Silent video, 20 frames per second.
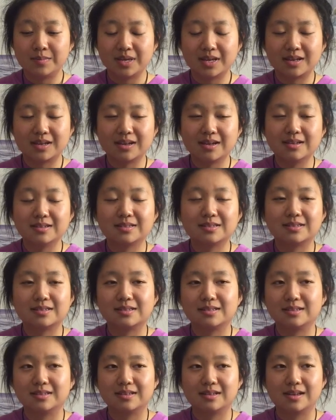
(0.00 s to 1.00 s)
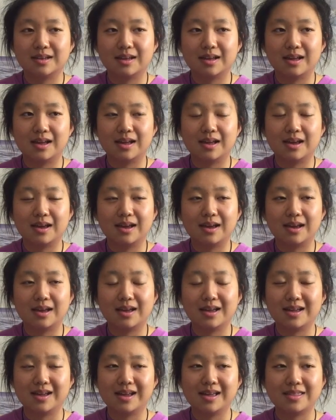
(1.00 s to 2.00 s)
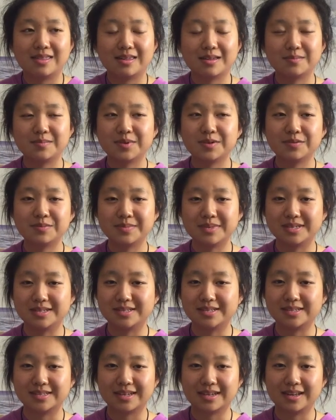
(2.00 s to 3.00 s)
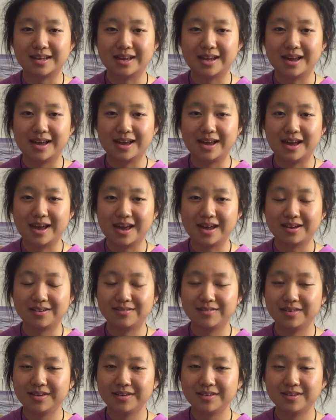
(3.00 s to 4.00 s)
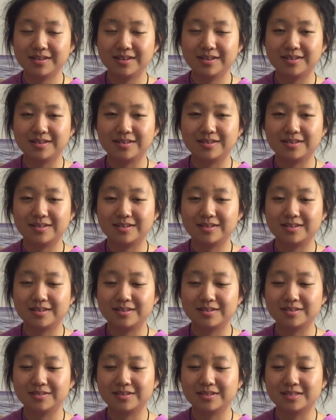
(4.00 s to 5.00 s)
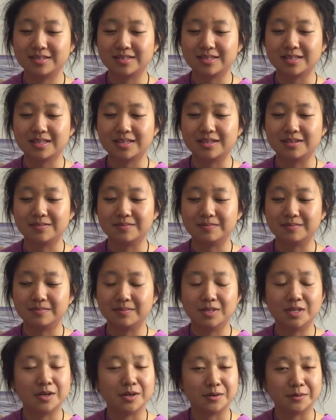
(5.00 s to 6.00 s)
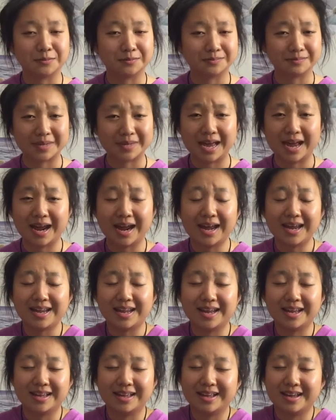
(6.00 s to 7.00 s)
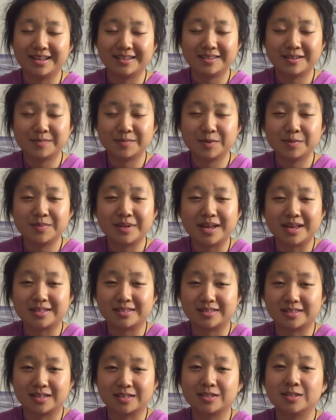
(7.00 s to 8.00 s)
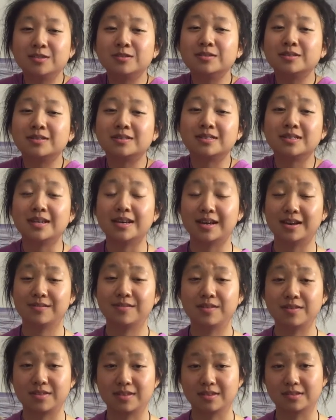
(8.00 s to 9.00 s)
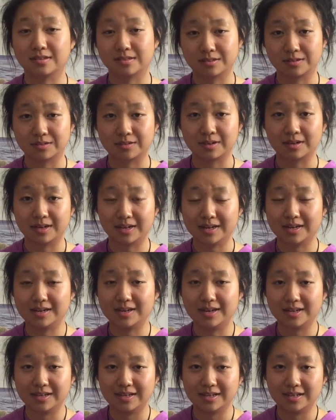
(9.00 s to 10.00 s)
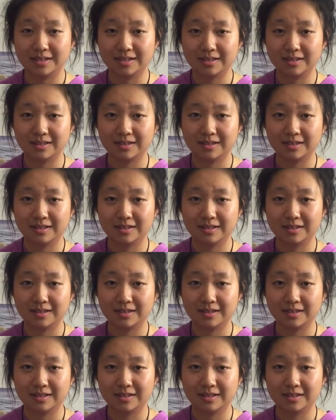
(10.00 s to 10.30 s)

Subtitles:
Because at that moment, I really don't see, at that moment I started to see everything so clearly.